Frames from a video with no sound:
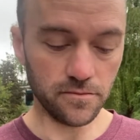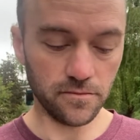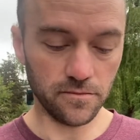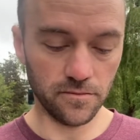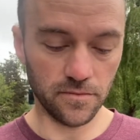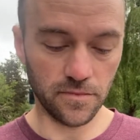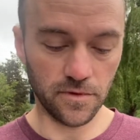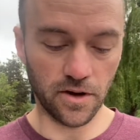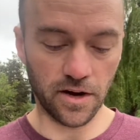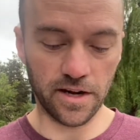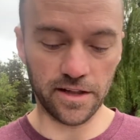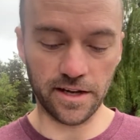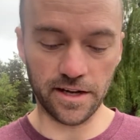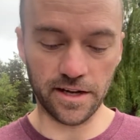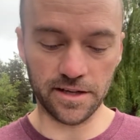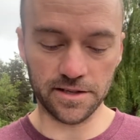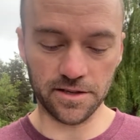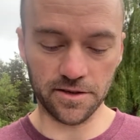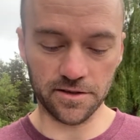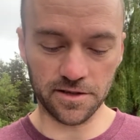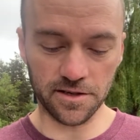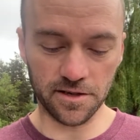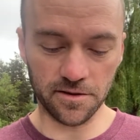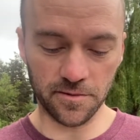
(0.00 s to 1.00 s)
All right, that's how
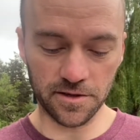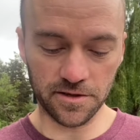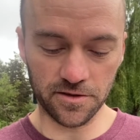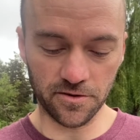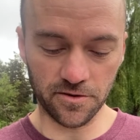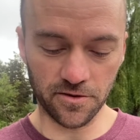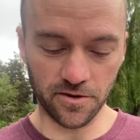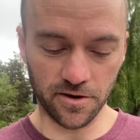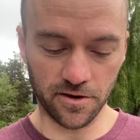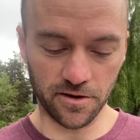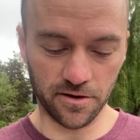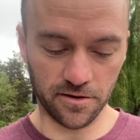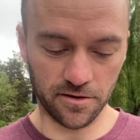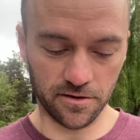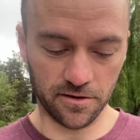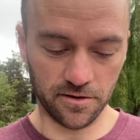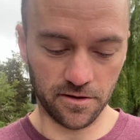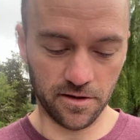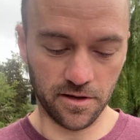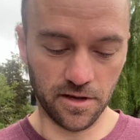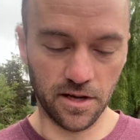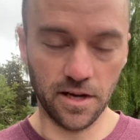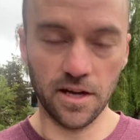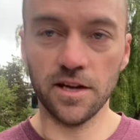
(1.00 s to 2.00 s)
it's going to be scored.
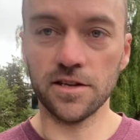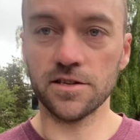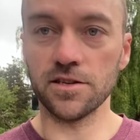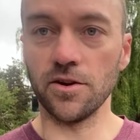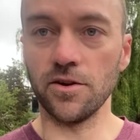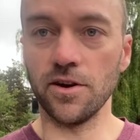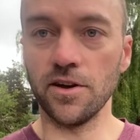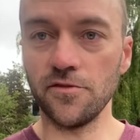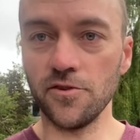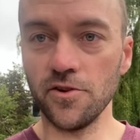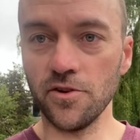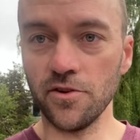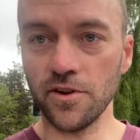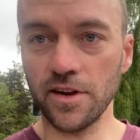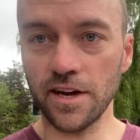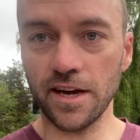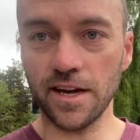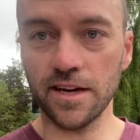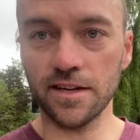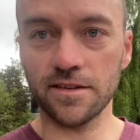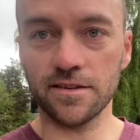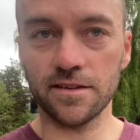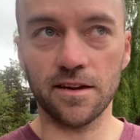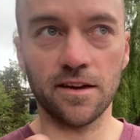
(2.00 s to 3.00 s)
So if you
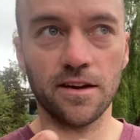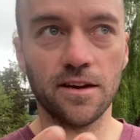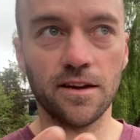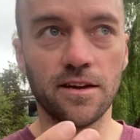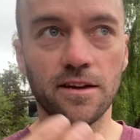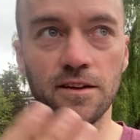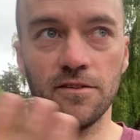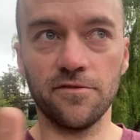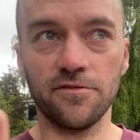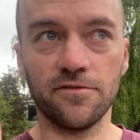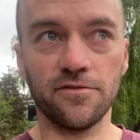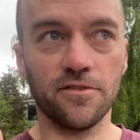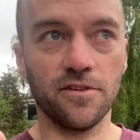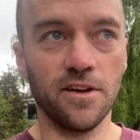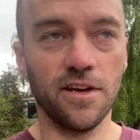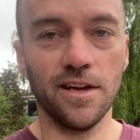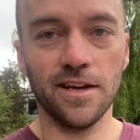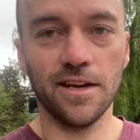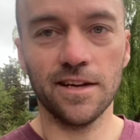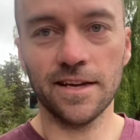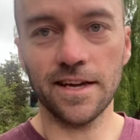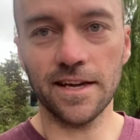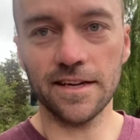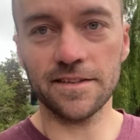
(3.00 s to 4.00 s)
get, if
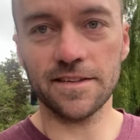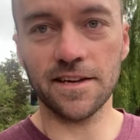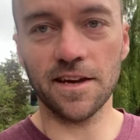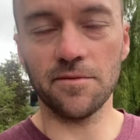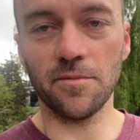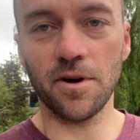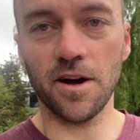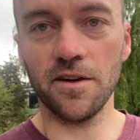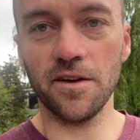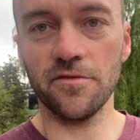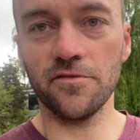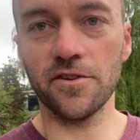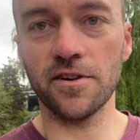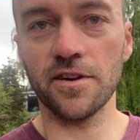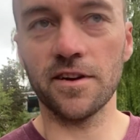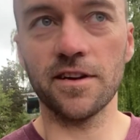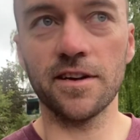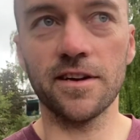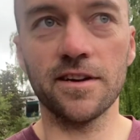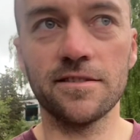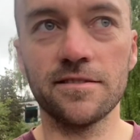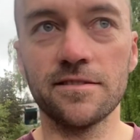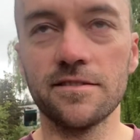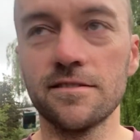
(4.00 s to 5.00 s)
Kingsgate Mafia
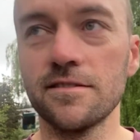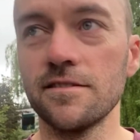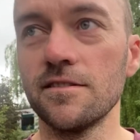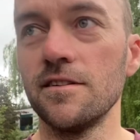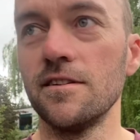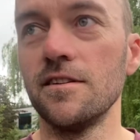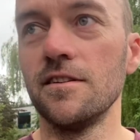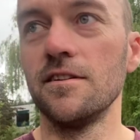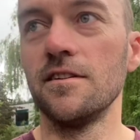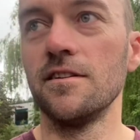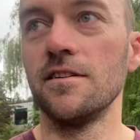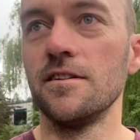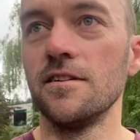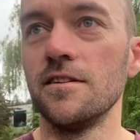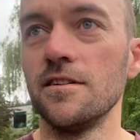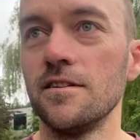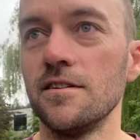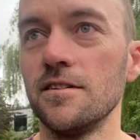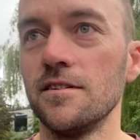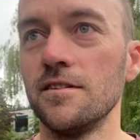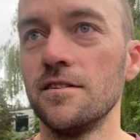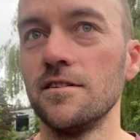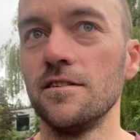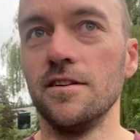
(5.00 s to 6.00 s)
gets
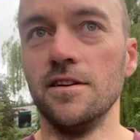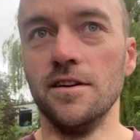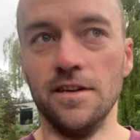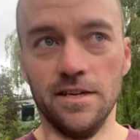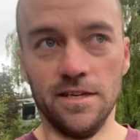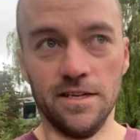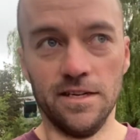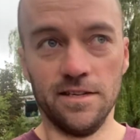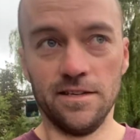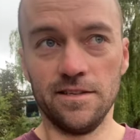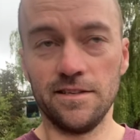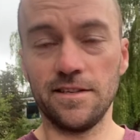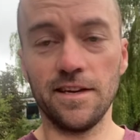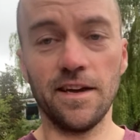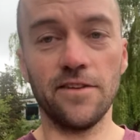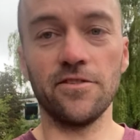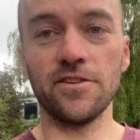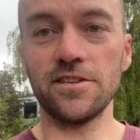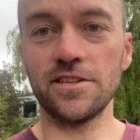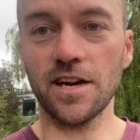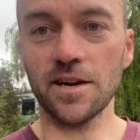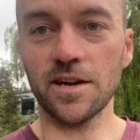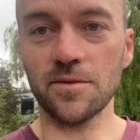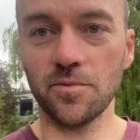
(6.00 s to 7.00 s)
7
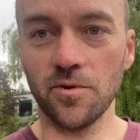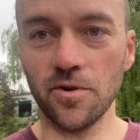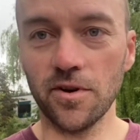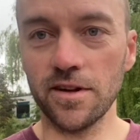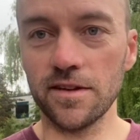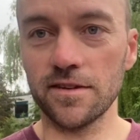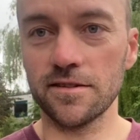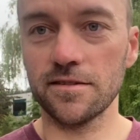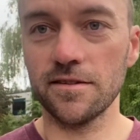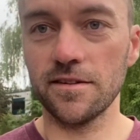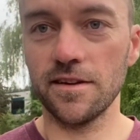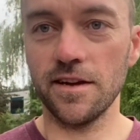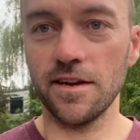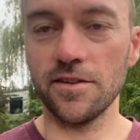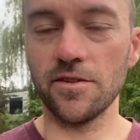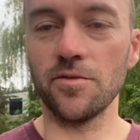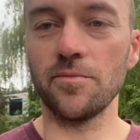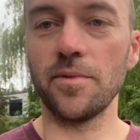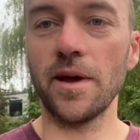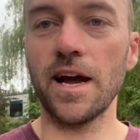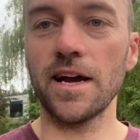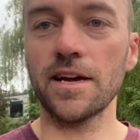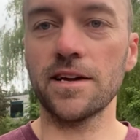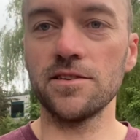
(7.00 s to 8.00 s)
checkpoints and they're
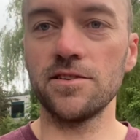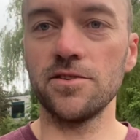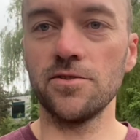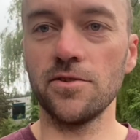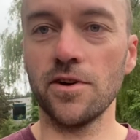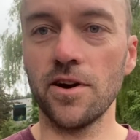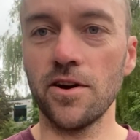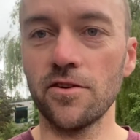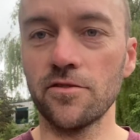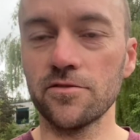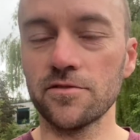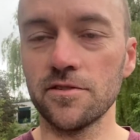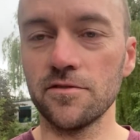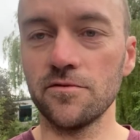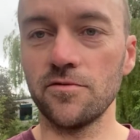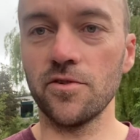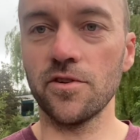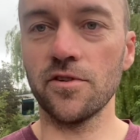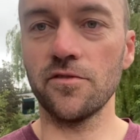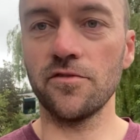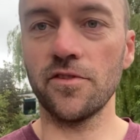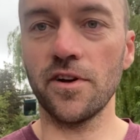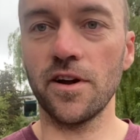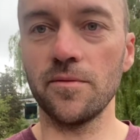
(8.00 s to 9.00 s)
back in 2 hours and
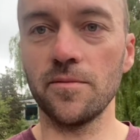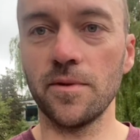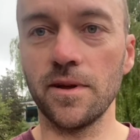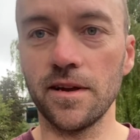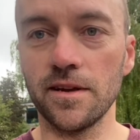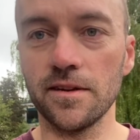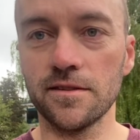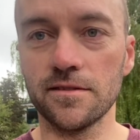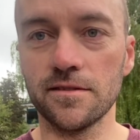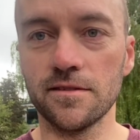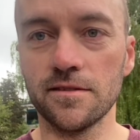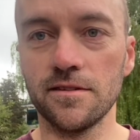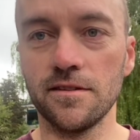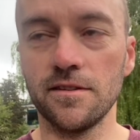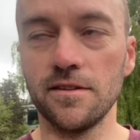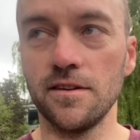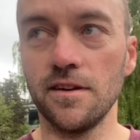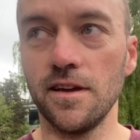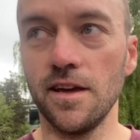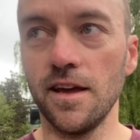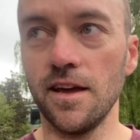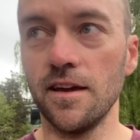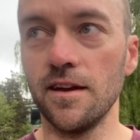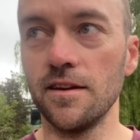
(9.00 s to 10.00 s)
45 minutes,
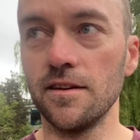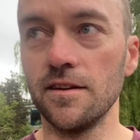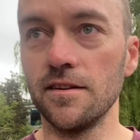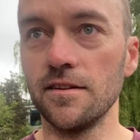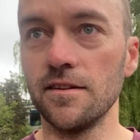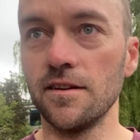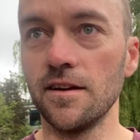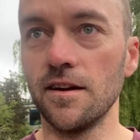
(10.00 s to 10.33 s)
and